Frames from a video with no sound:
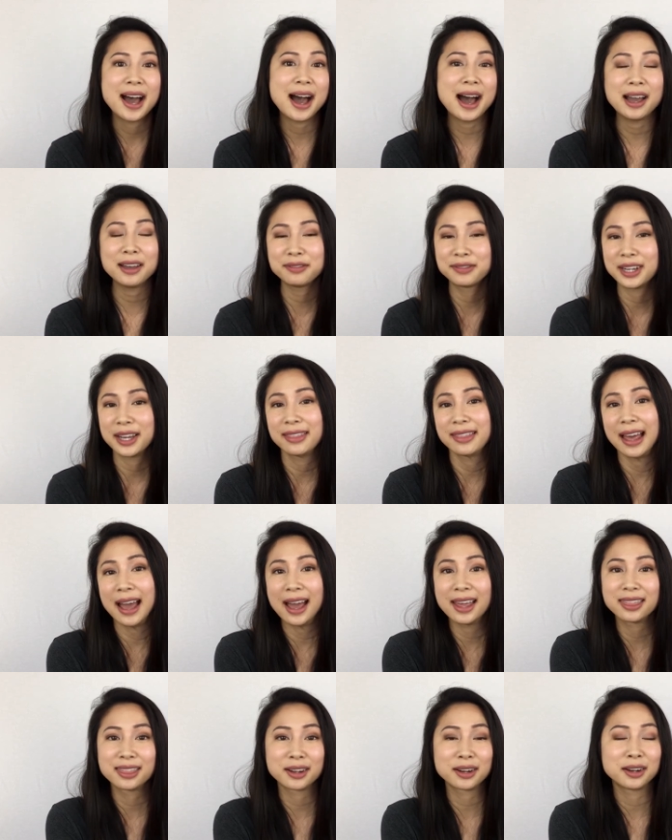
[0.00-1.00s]
I've done
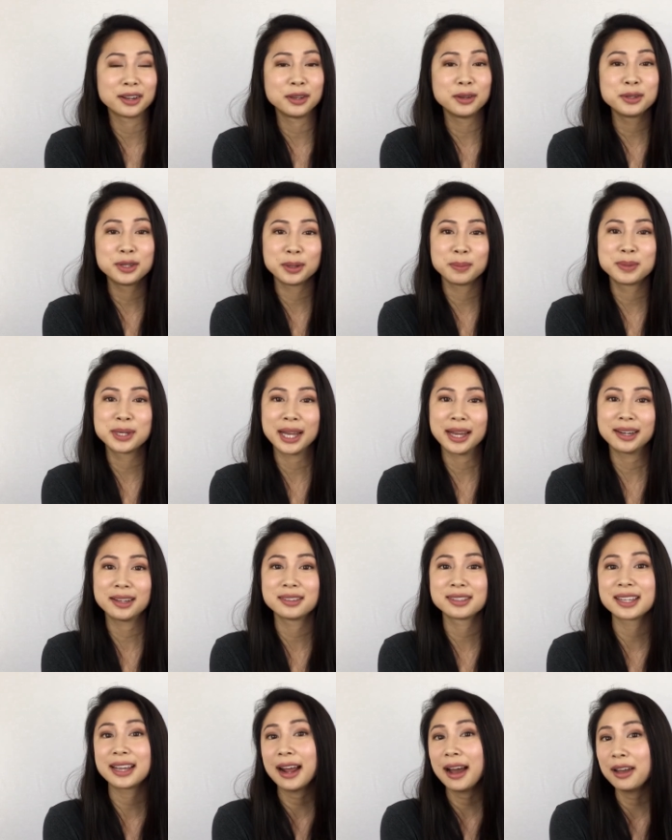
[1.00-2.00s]
that. There are YouTube
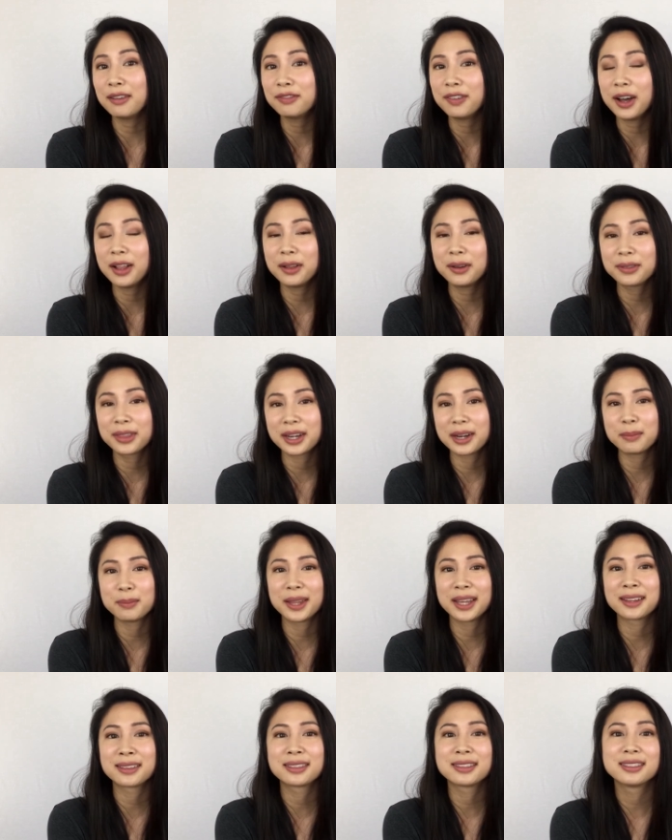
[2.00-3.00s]
channels that I follow that I'm
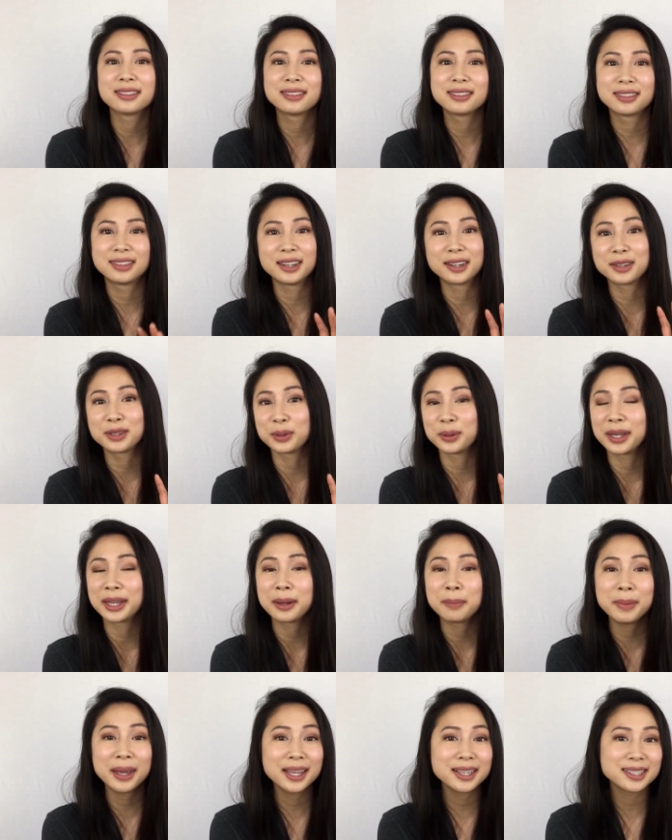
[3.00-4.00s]
like, they're doing
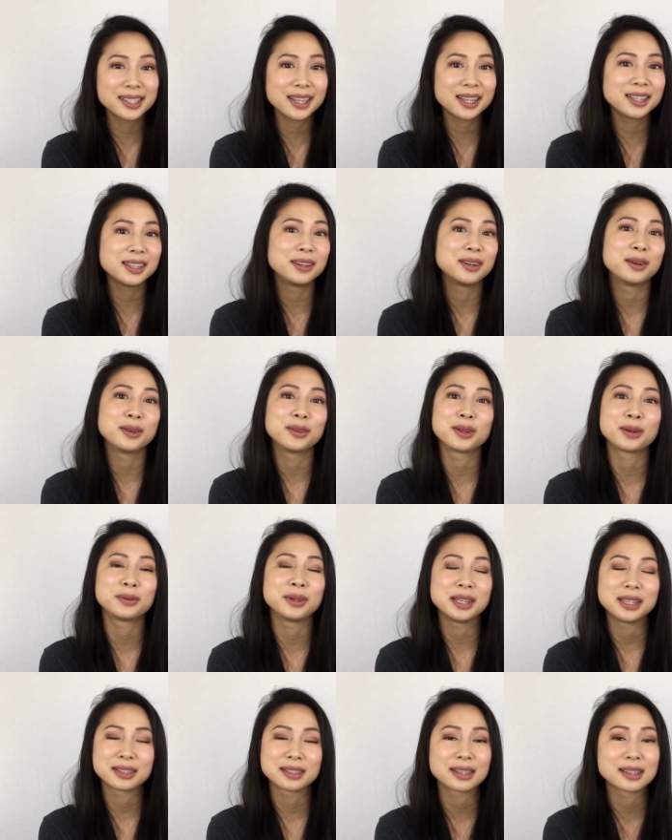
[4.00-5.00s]
amazing. You know, they're
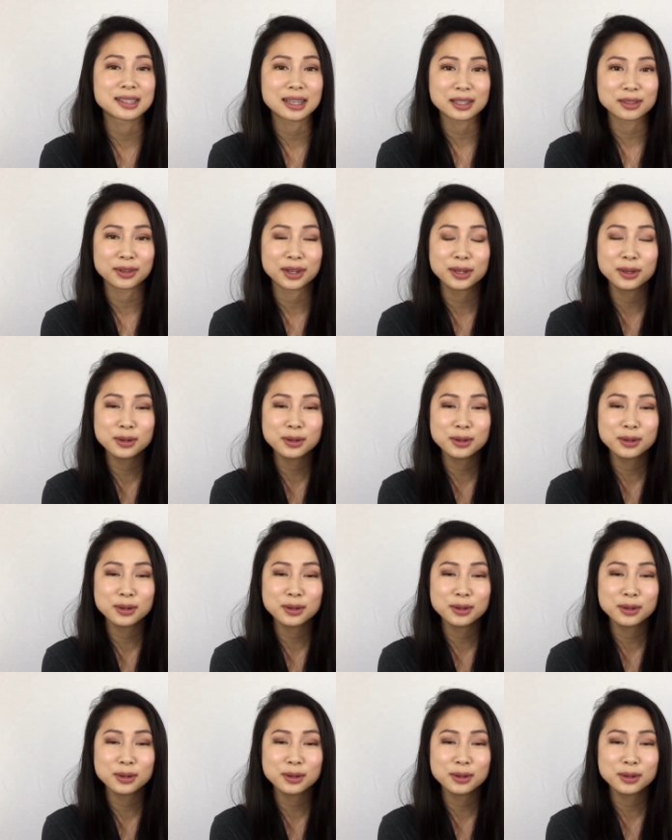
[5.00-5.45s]
really successful on